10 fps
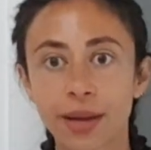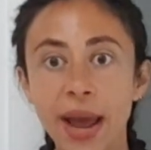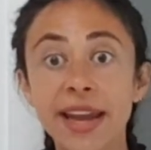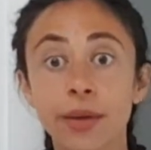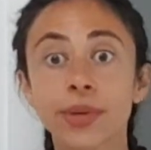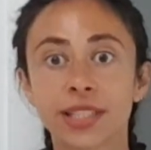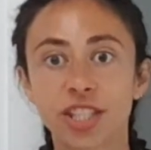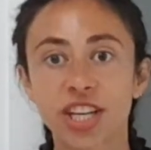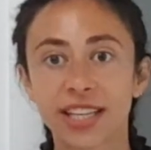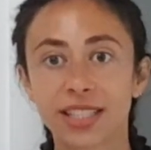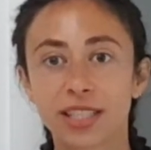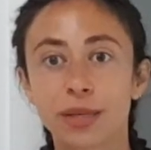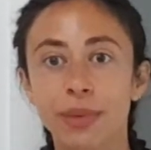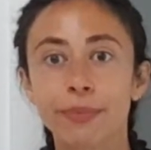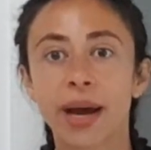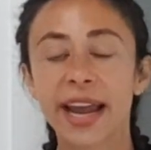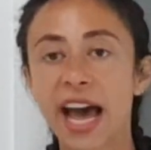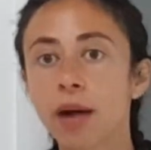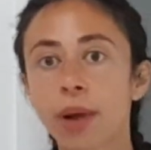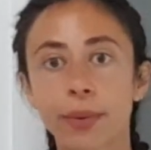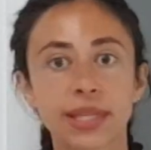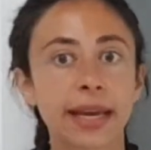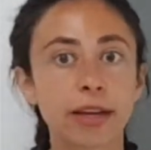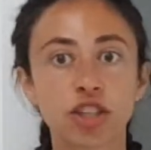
anyone suggested to me might help, I was like